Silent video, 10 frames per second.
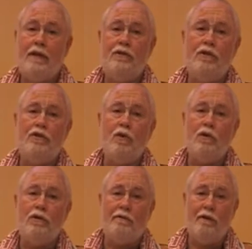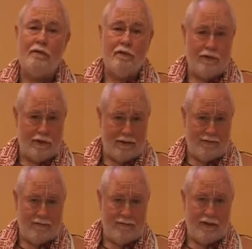He is the source of everything.
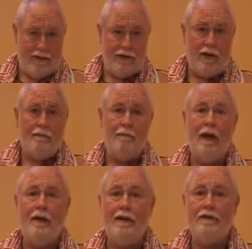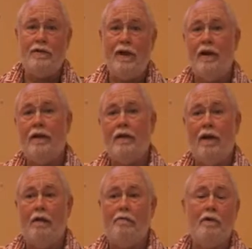Janmadhyasya
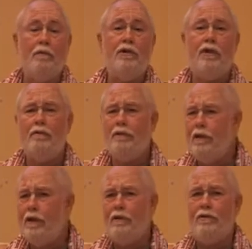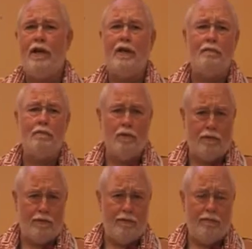yataha, from which everything has taken
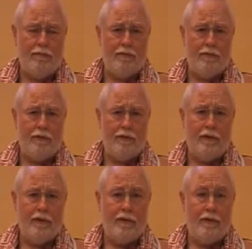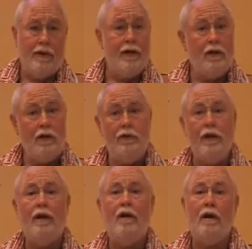birth,
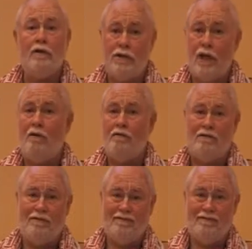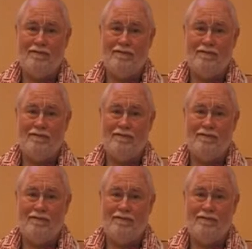including ourself.